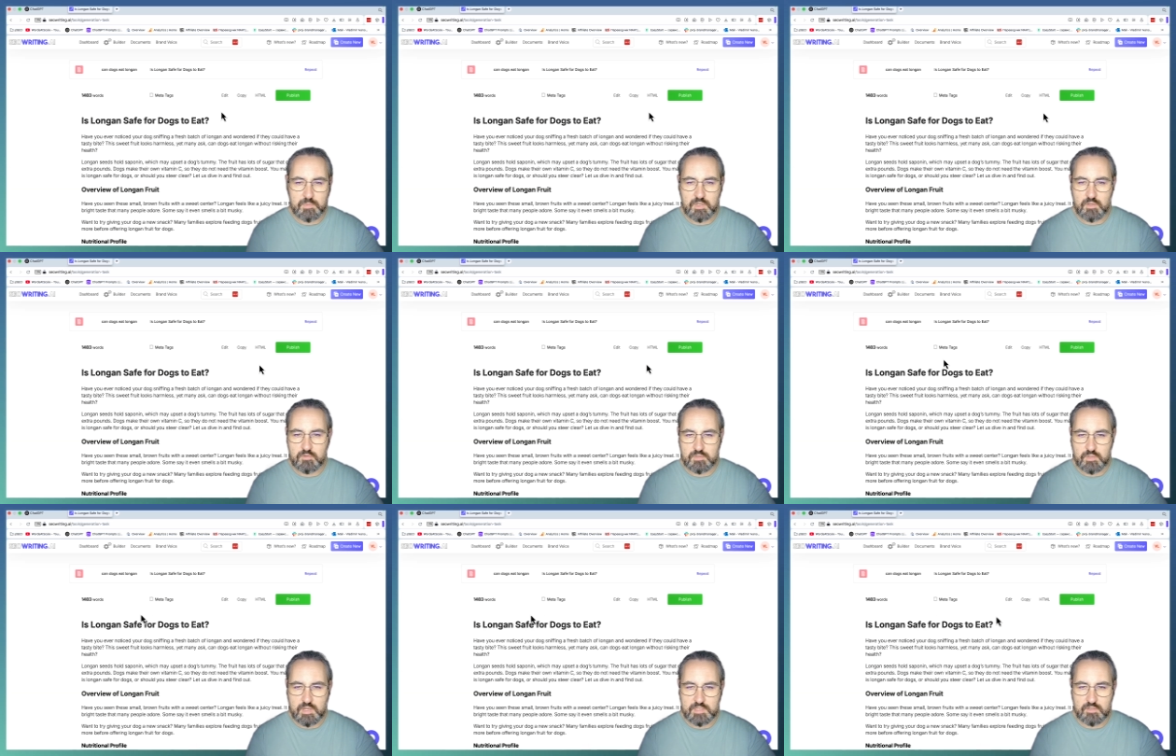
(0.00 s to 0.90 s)
Let me go
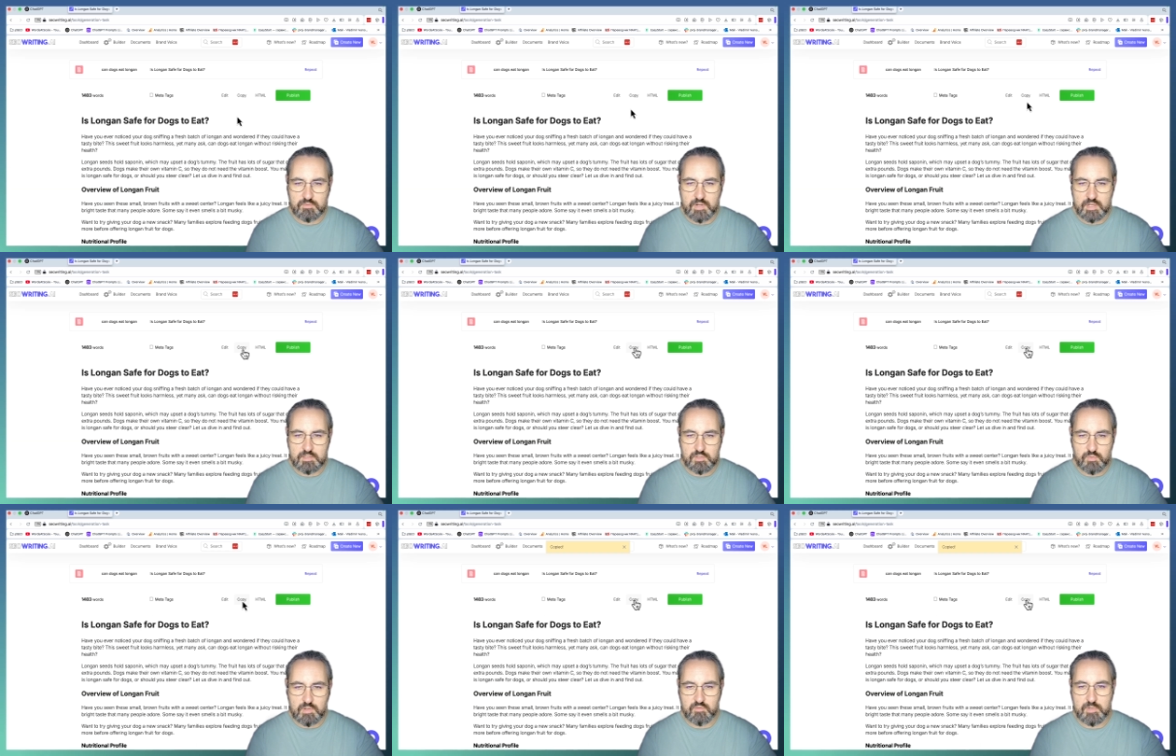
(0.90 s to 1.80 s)
to SEO writing, to
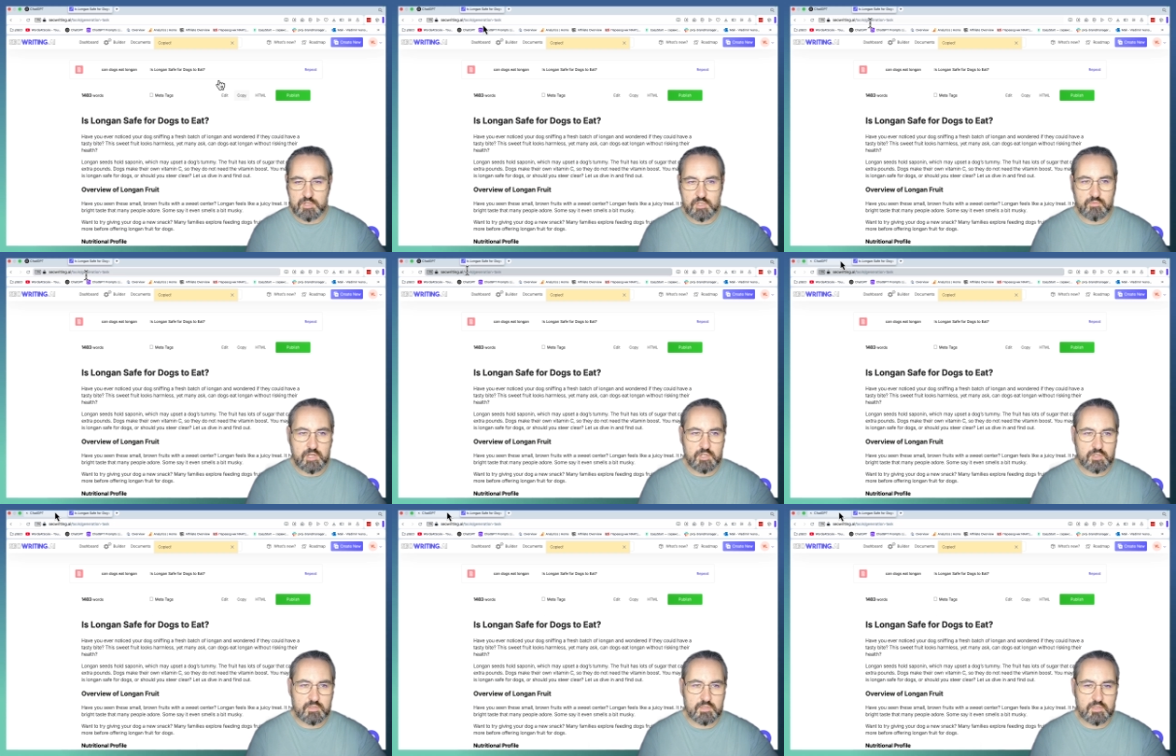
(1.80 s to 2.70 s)
one of my
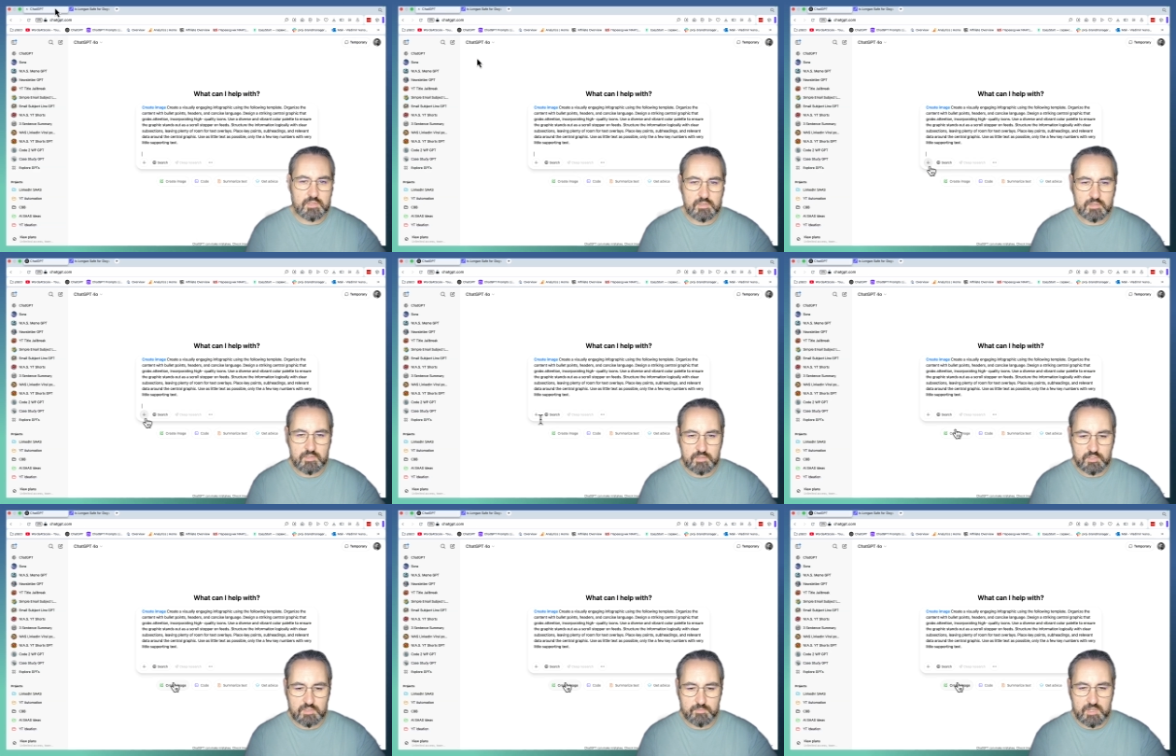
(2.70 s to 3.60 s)
generations. Let's
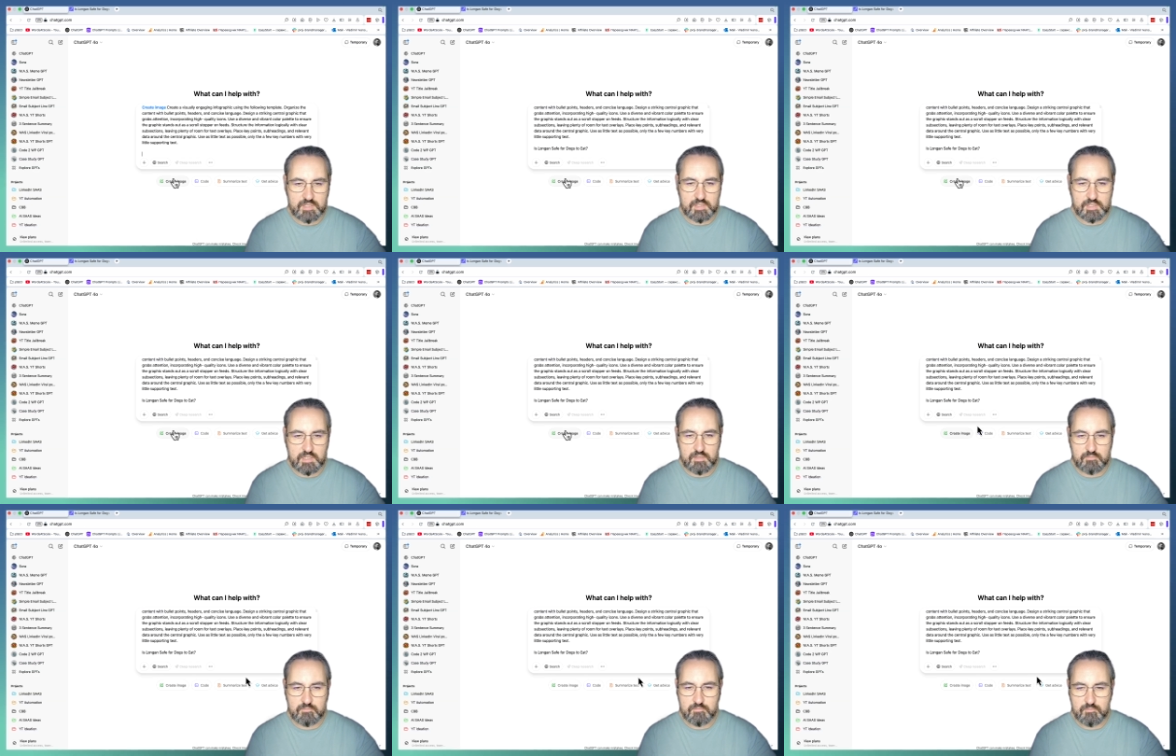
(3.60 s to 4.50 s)
just paste this
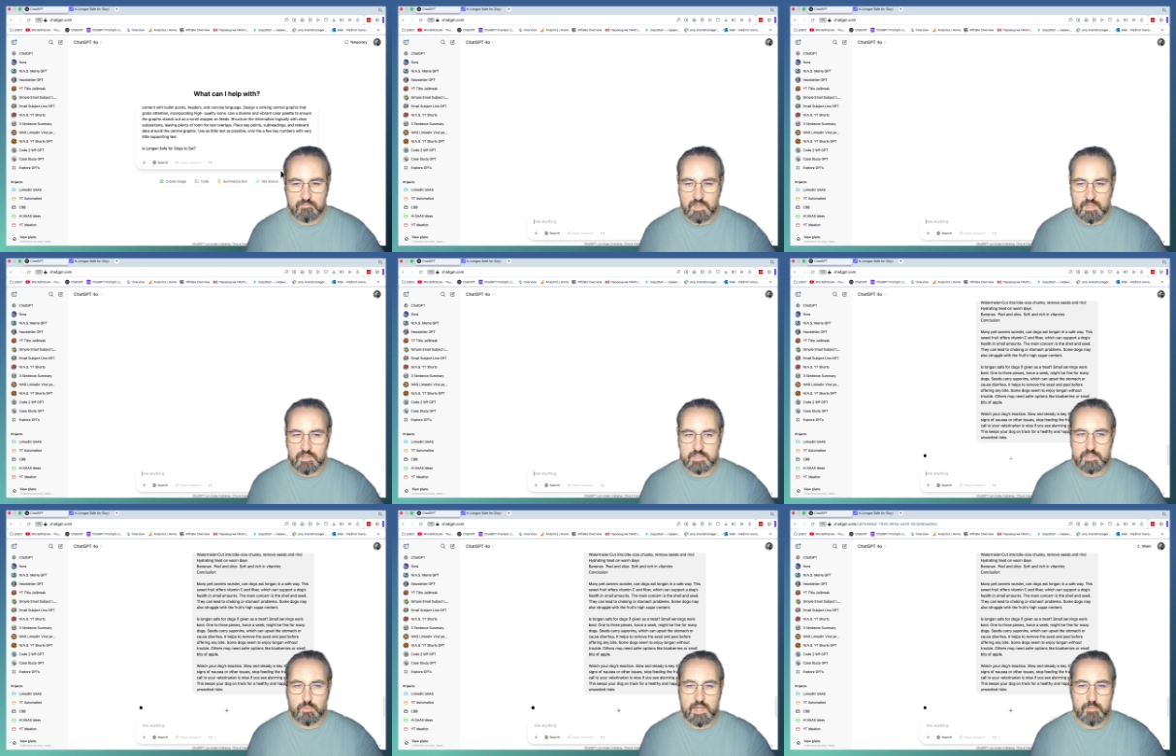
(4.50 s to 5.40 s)
in and let's
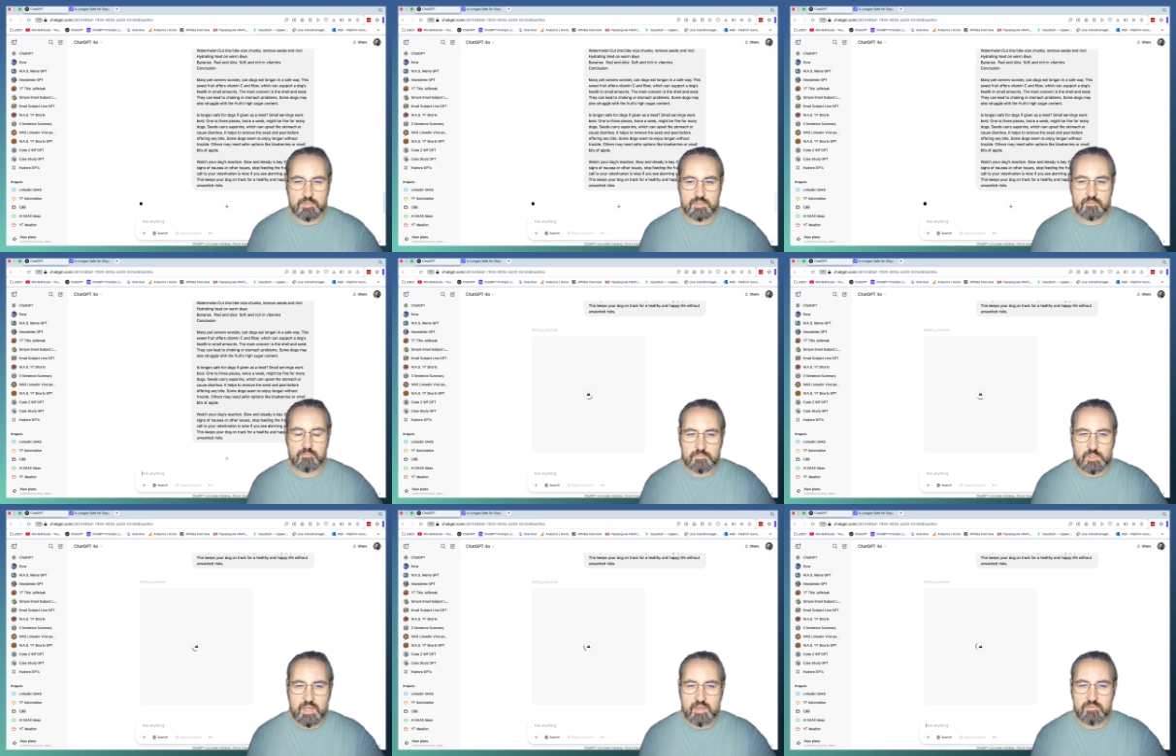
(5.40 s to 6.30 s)
see what happens.
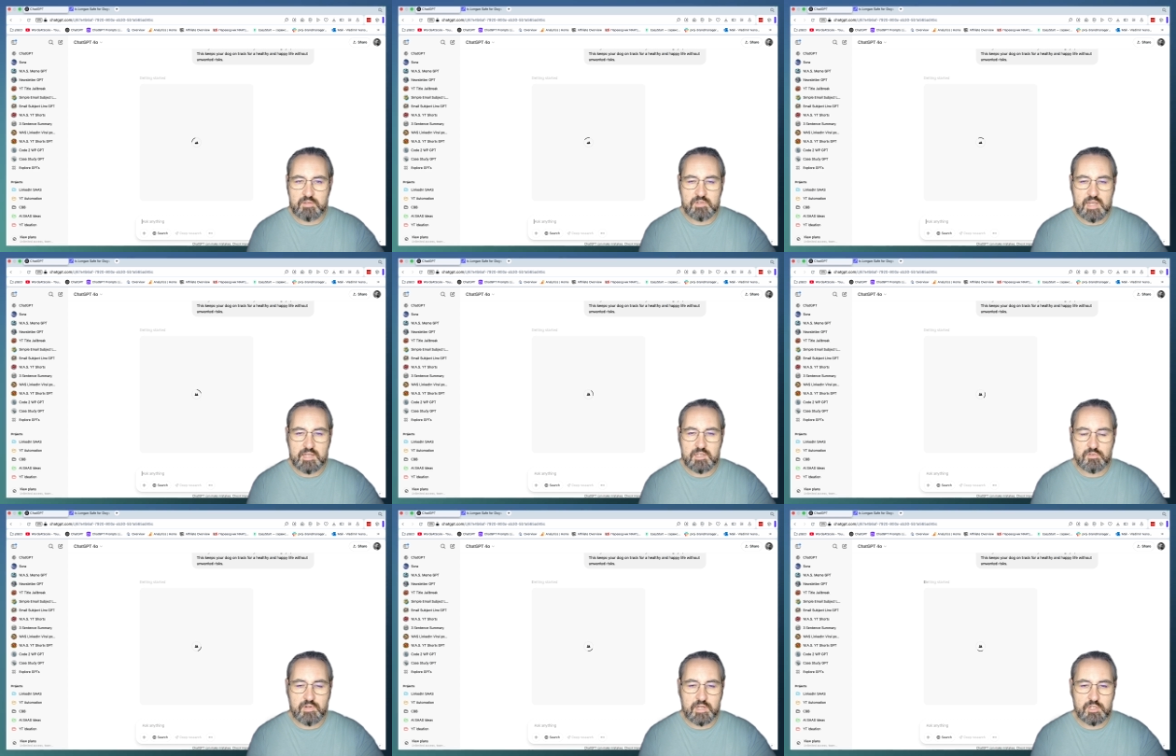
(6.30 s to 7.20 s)
So I haven't given any
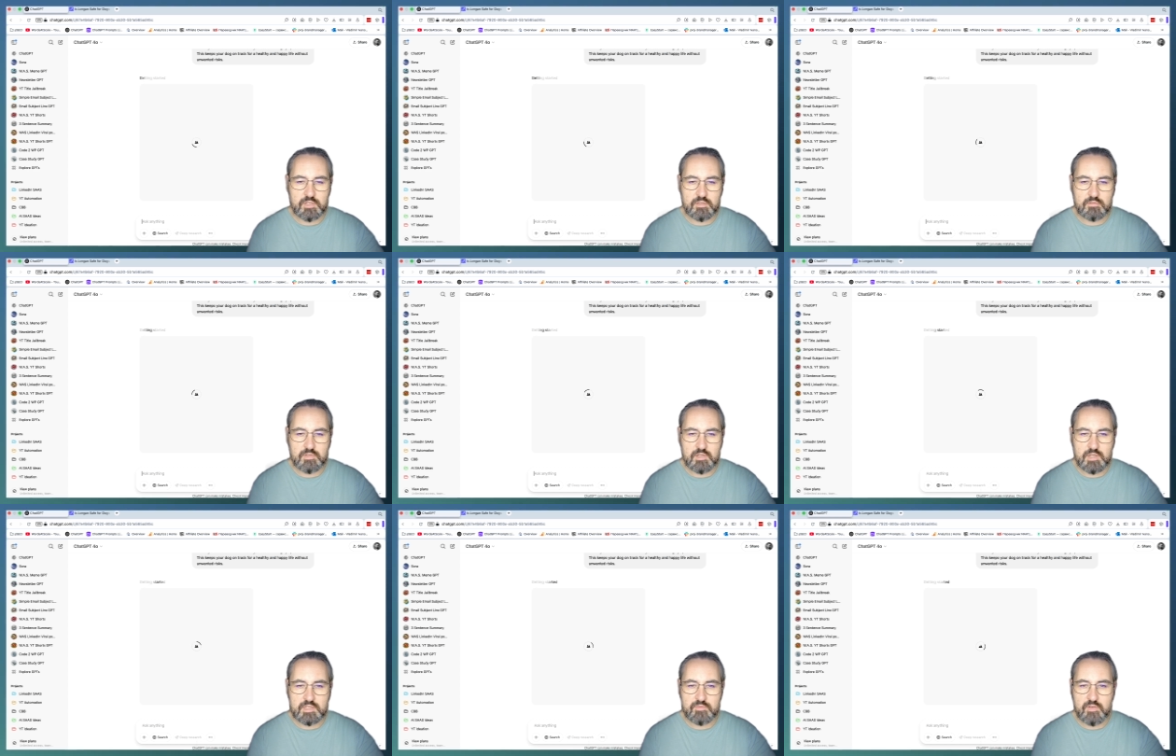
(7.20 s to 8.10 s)
direction
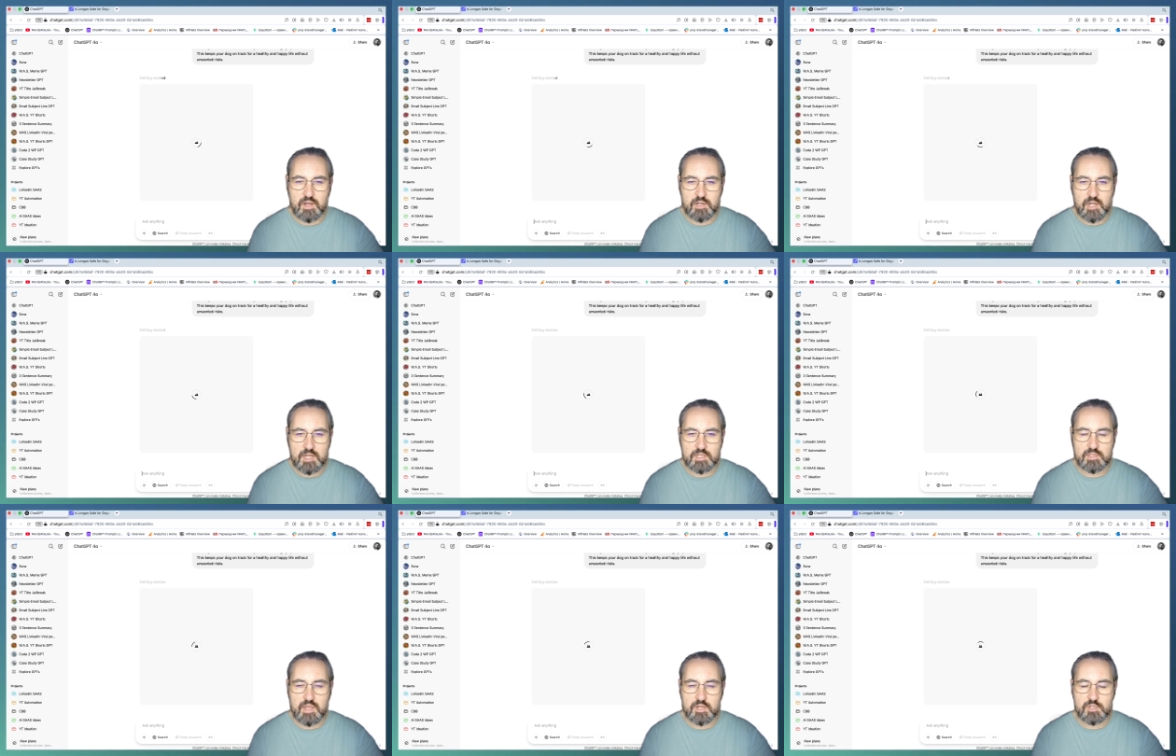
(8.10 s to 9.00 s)
as far as
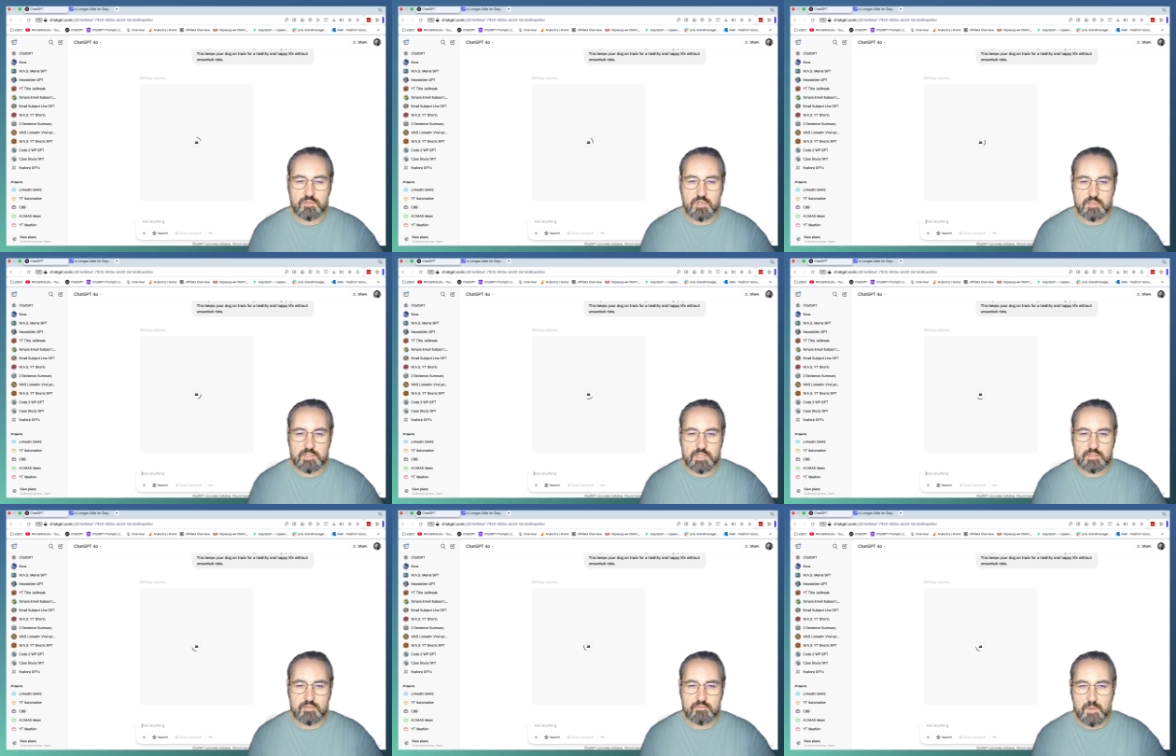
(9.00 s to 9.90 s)
the actual content.